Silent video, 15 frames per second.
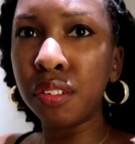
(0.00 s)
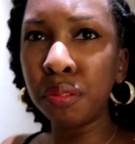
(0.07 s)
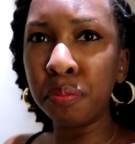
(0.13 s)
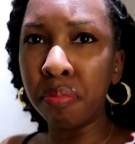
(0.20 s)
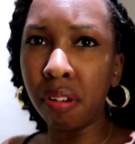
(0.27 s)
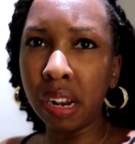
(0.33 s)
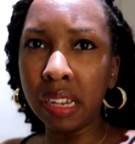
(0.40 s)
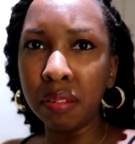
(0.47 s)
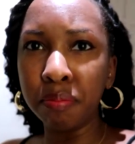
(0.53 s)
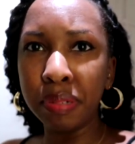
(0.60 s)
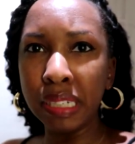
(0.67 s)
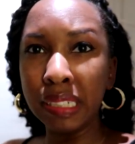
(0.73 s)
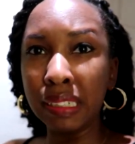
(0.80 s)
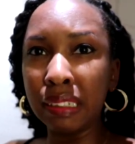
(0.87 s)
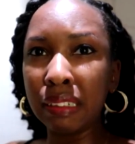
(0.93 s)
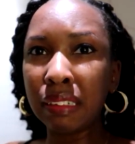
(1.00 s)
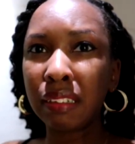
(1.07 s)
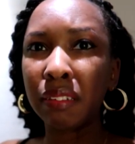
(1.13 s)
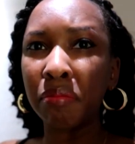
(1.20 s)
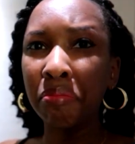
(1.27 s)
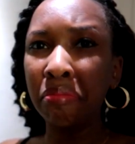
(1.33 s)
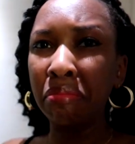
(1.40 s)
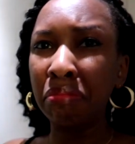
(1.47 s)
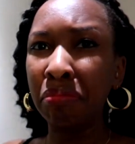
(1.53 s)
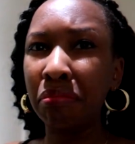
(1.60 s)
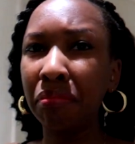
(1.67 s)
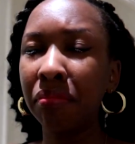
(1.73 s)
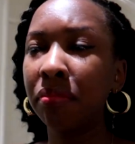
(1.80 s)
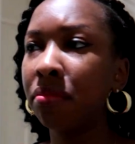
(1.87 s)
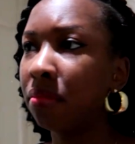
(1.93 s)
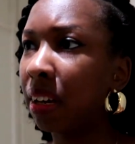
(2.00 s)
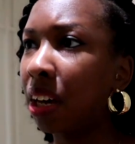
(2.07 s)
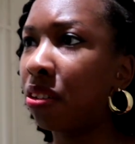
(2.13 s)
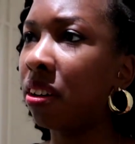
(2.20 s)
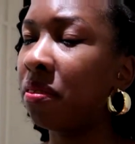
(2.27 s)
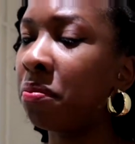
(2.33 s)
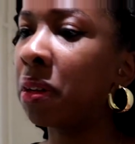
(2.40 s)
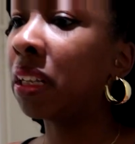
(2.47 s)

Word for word: too bright pink. I don't have